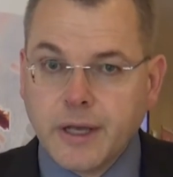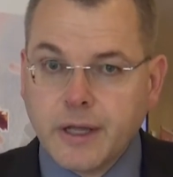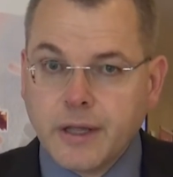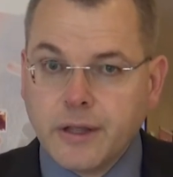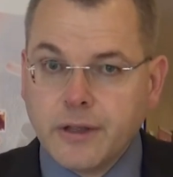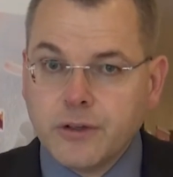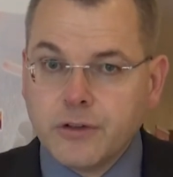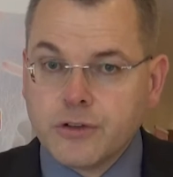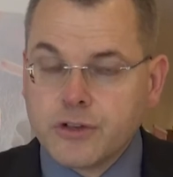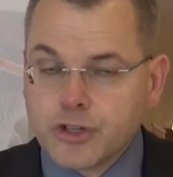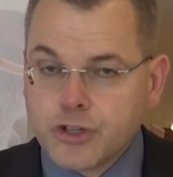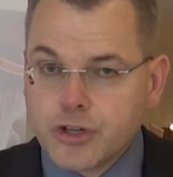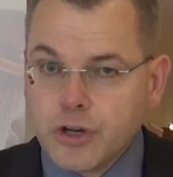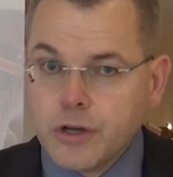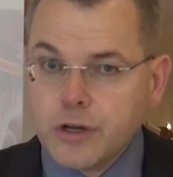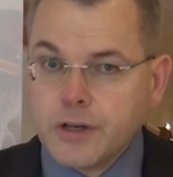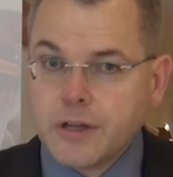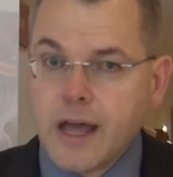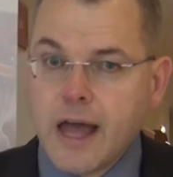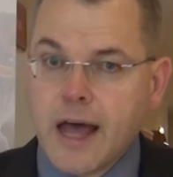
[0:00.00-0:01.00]
You
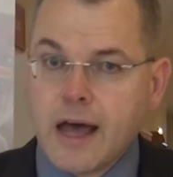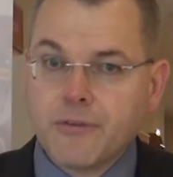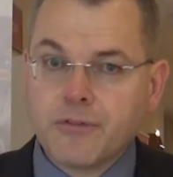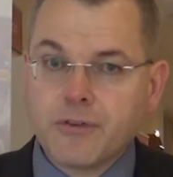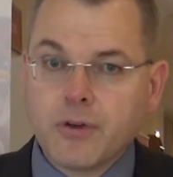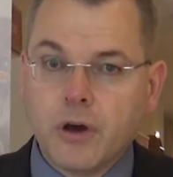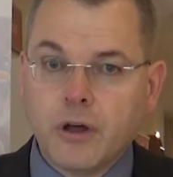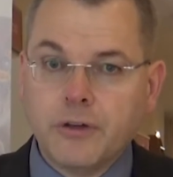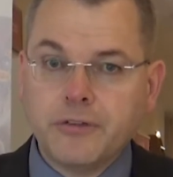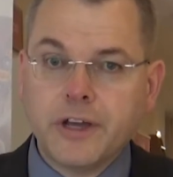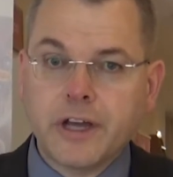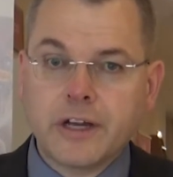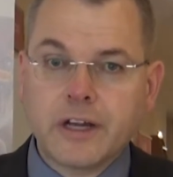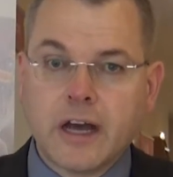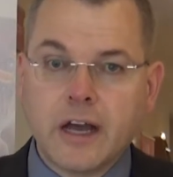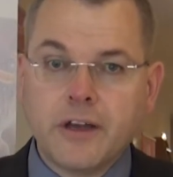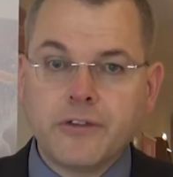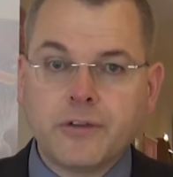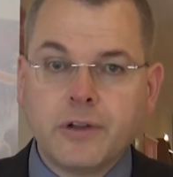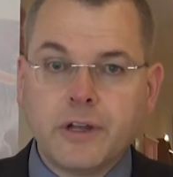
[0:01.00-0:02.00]
should have contact
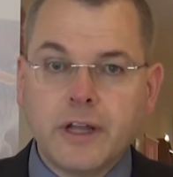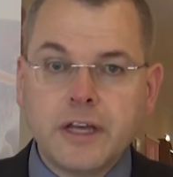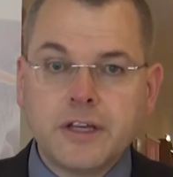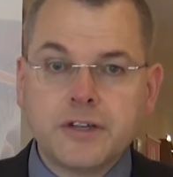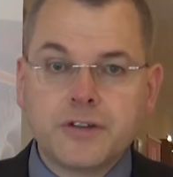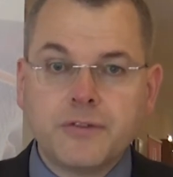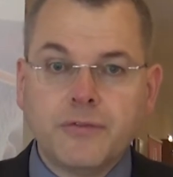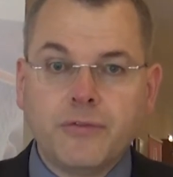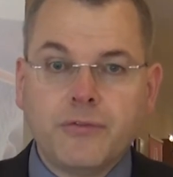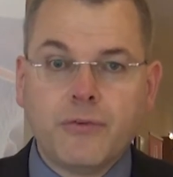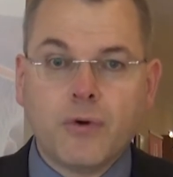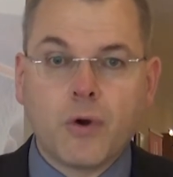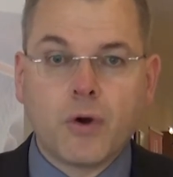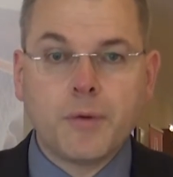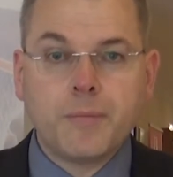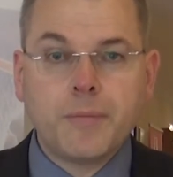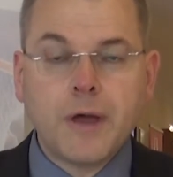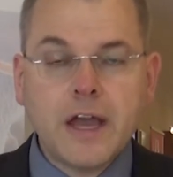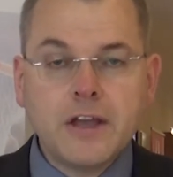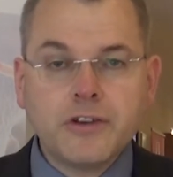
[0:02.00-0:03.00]
isolation
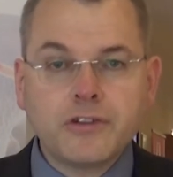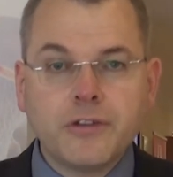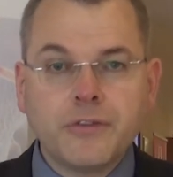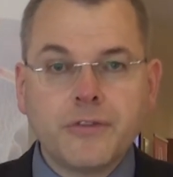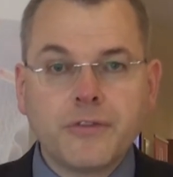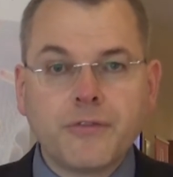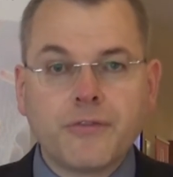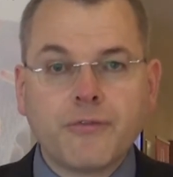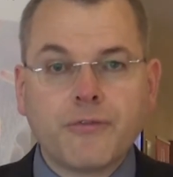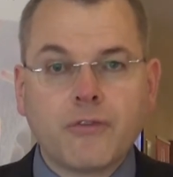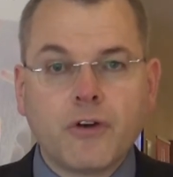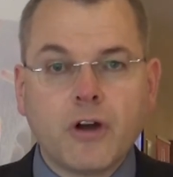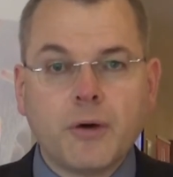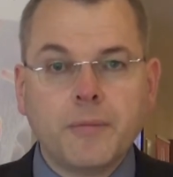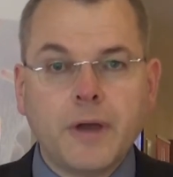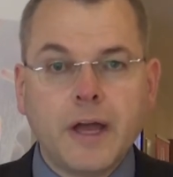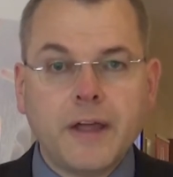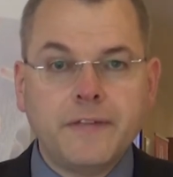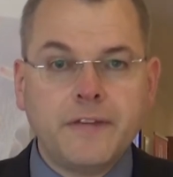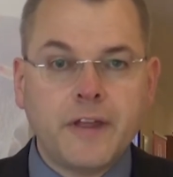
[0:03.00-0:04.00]
for patients
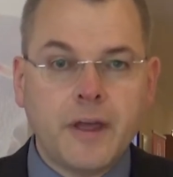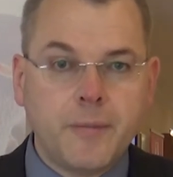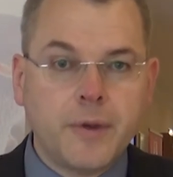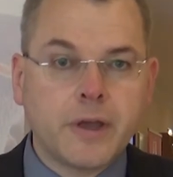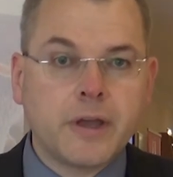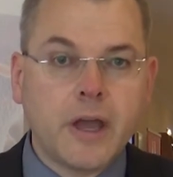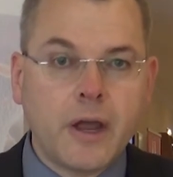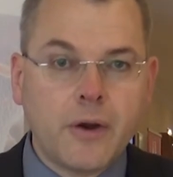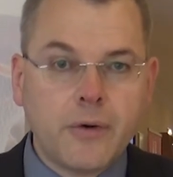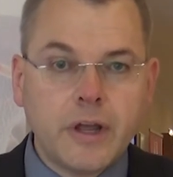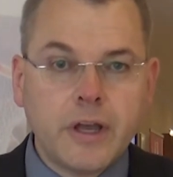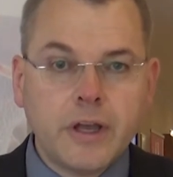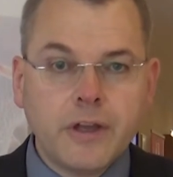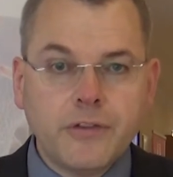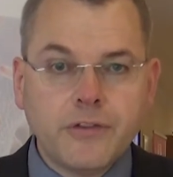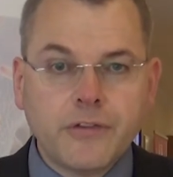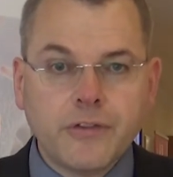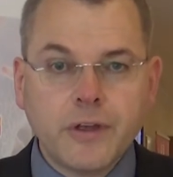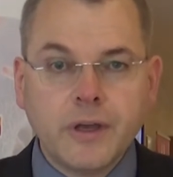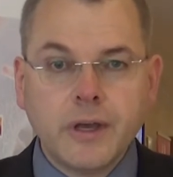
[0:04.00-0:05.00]
from endemic
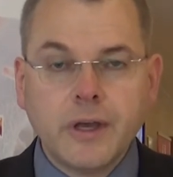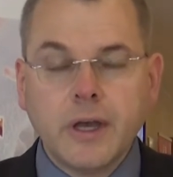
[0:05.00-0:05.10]
areas,